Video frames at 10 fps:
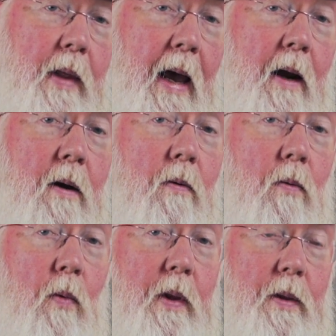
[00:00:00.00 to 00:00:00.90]
that
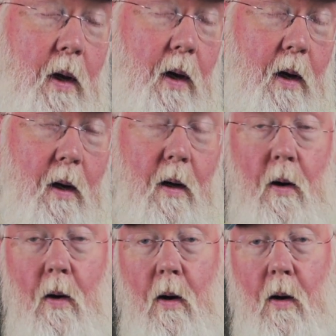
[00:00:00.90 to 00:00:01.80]
with
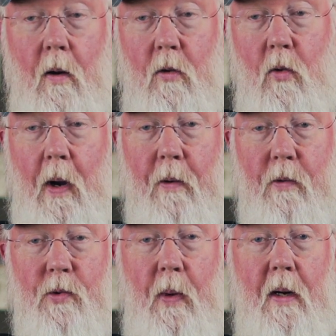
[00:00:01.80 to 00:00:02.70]
the way it
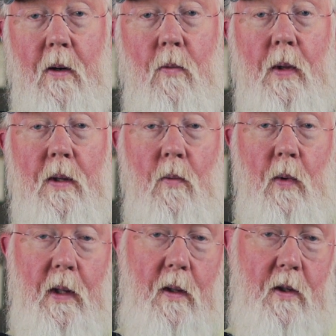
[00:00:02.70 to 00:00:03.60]
was written,
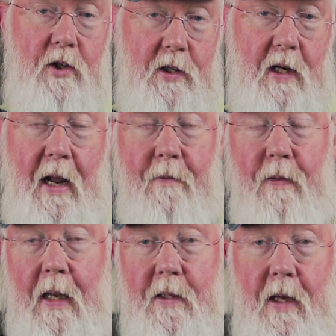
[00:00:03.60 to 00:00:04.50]
with just an A
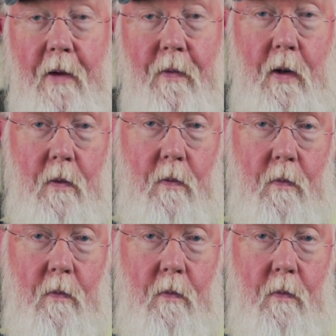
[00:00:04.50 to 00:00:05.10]
flat 7,